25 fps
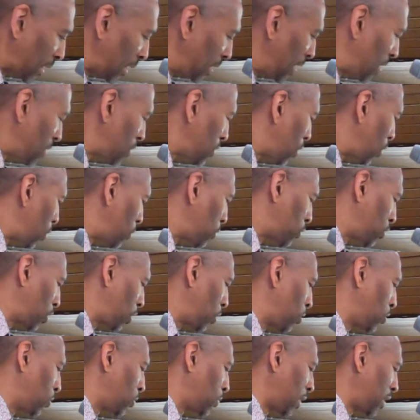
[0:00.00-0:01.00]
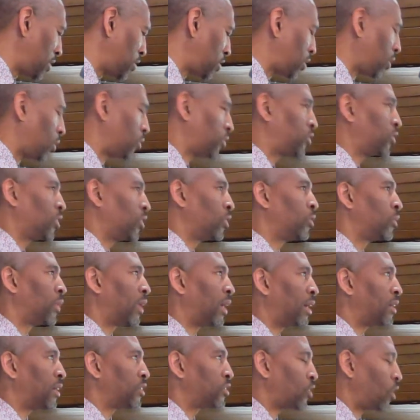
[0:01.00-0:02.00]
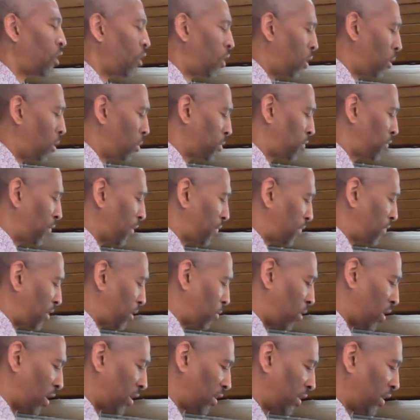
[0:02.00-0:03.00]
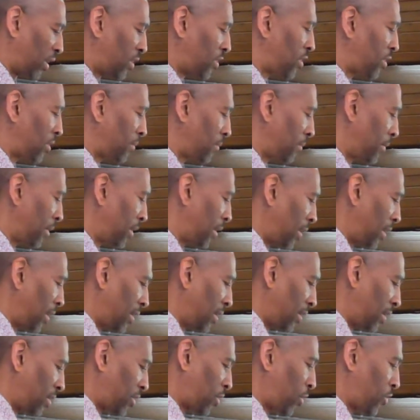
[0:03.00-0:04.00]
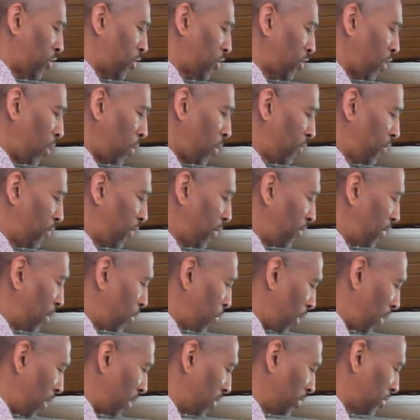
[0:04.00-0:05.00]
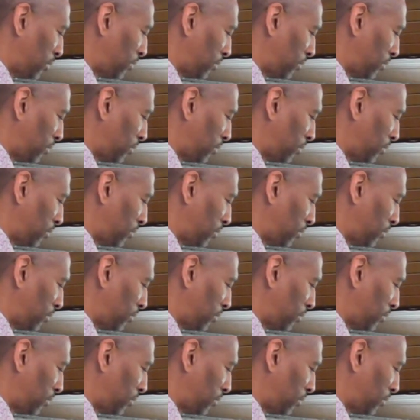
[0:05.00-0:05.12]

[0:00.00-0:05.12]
Let's go to let's go to uh, Psalm 51. Let's let's go to Psalm 51.